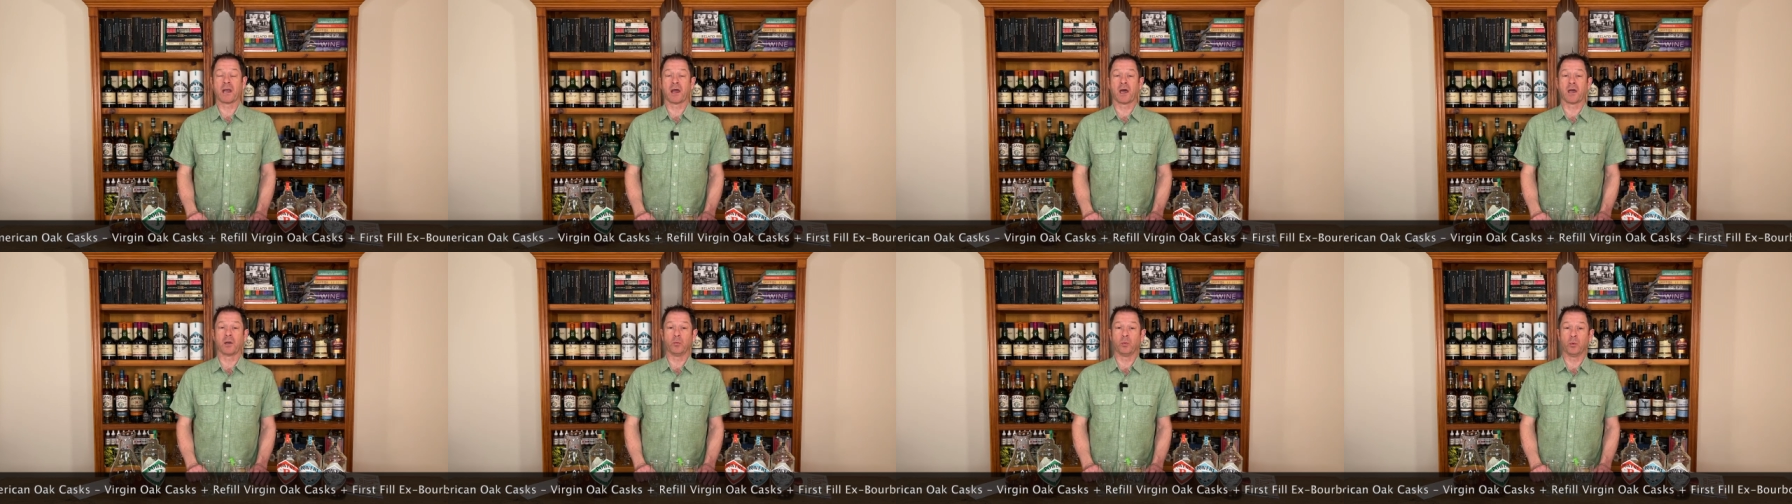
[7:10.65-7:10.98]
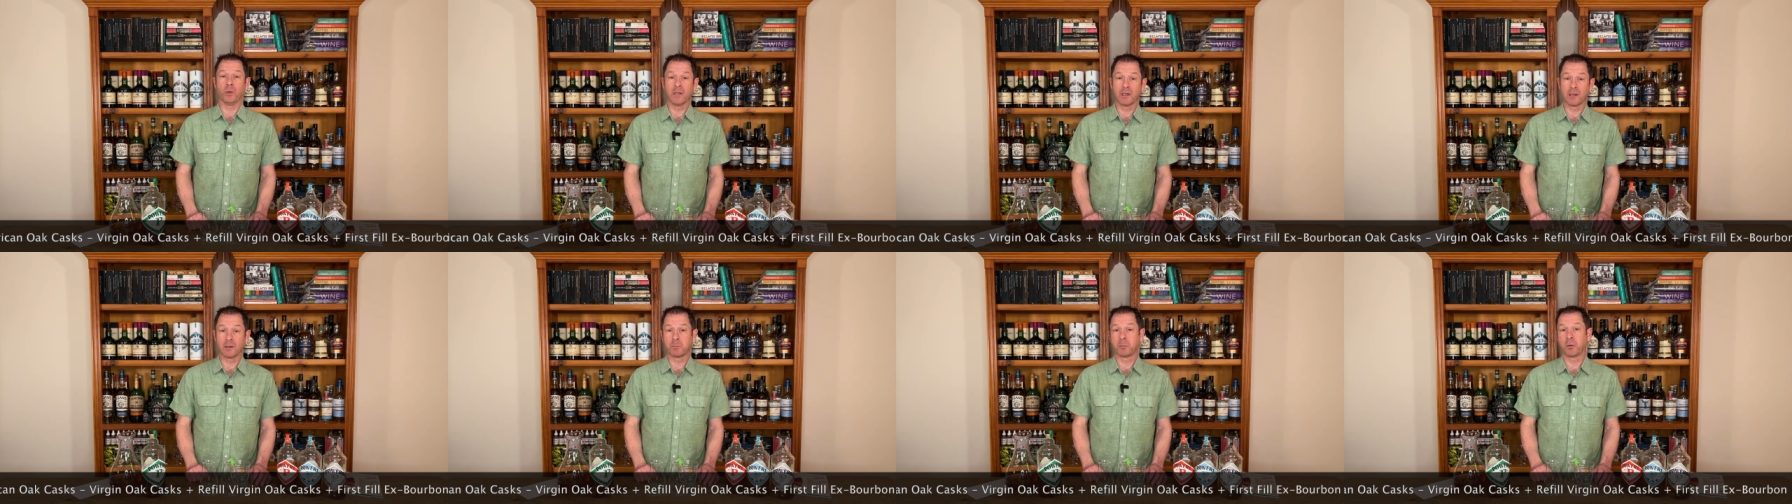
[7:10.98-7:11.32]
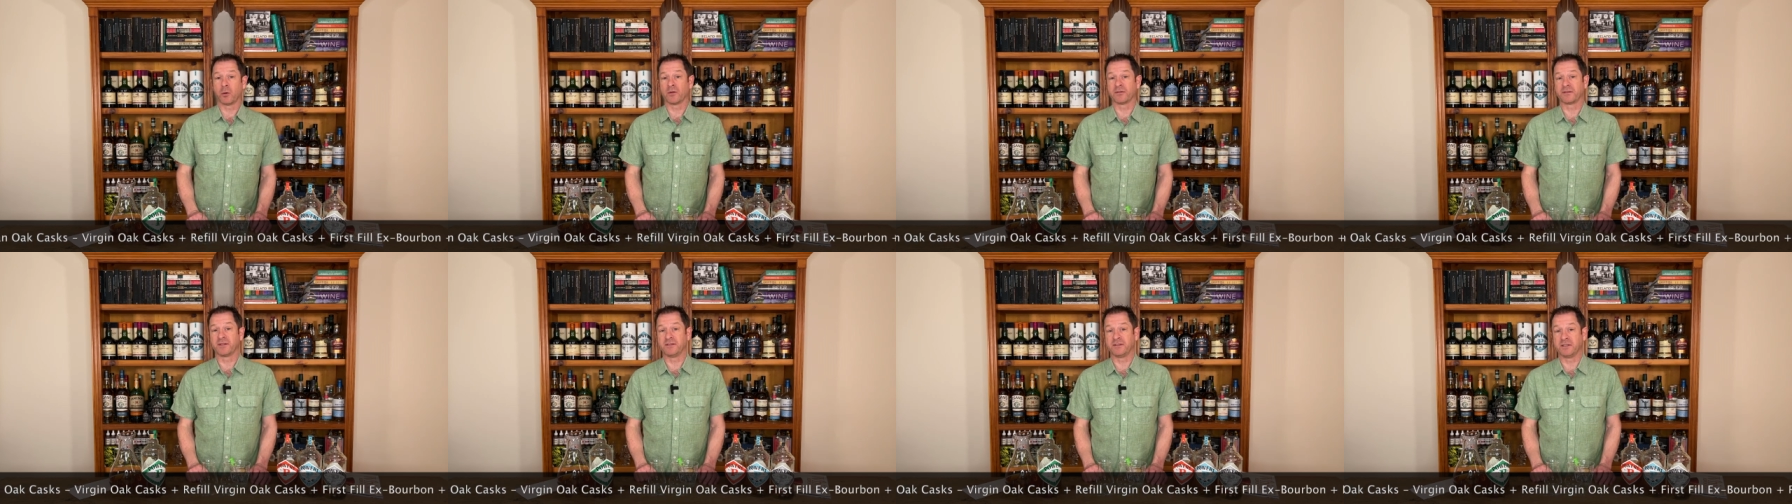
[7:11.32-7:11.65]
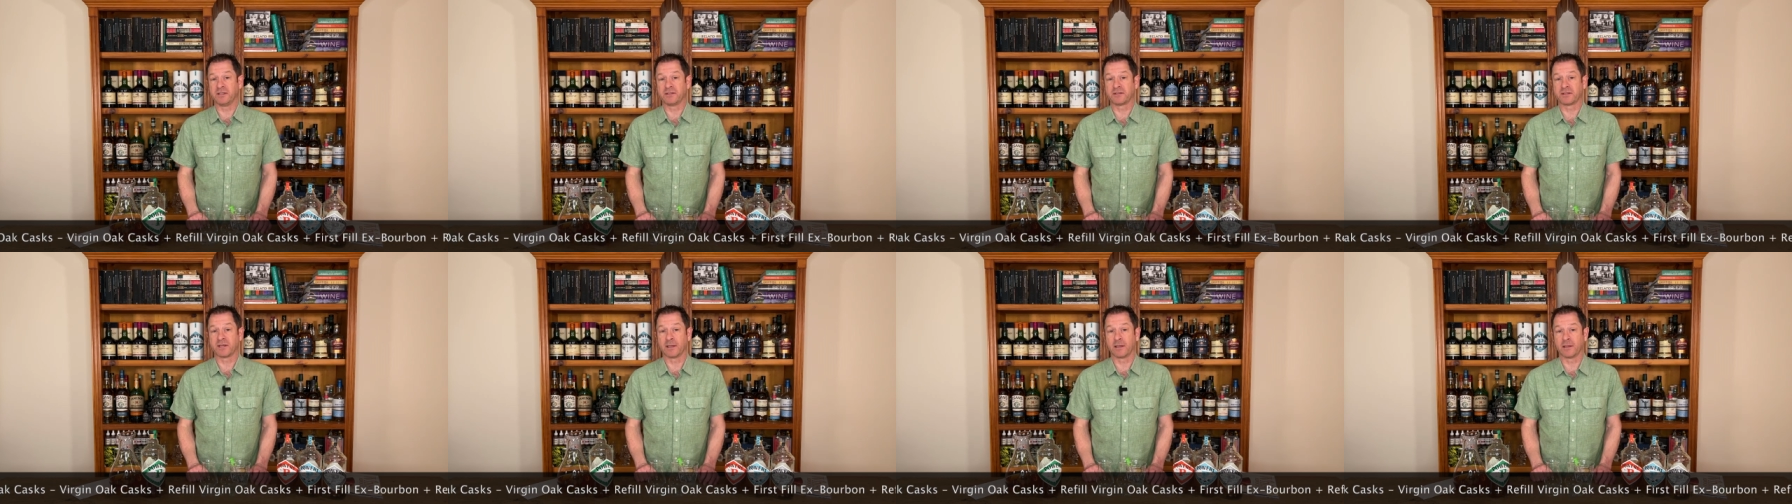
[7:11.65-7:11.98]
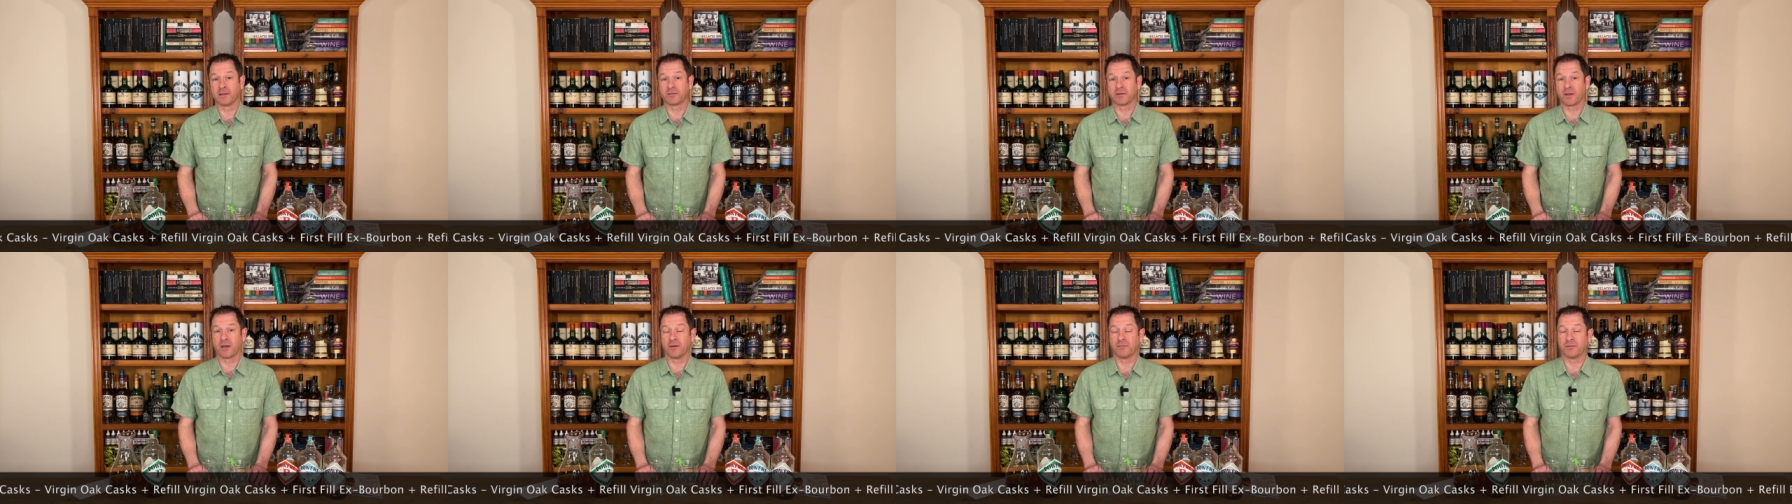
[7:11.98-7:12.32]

and I will put the details